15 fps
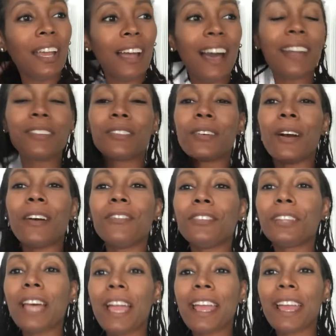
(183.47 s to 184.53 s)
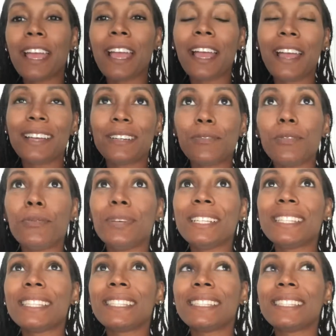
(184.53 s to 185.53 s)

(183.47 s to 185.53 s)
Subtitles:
feel like when we